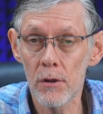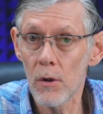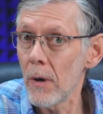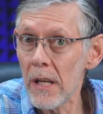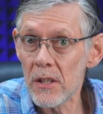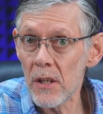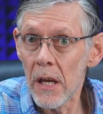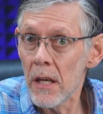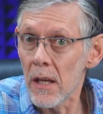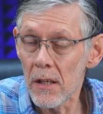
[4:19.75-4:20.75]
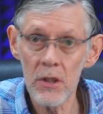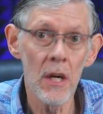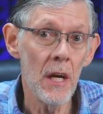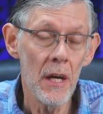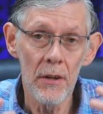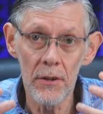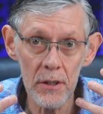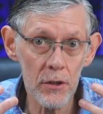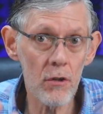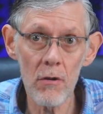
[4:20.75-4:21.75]
So what he's saying is,
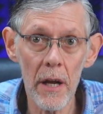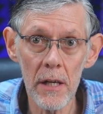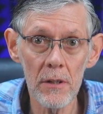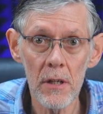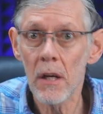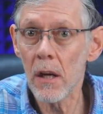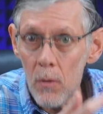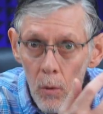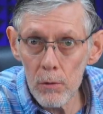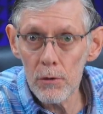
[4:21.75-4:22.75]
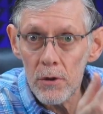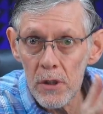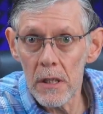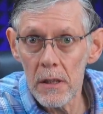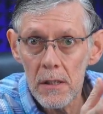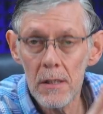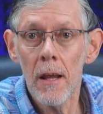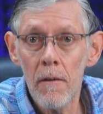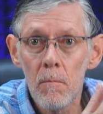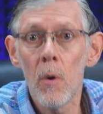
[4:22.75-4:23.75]
this grace can also set the
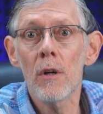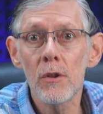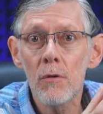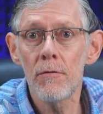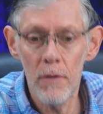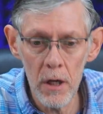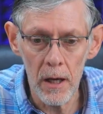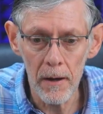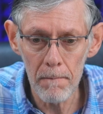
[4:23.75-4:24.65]
slave master free.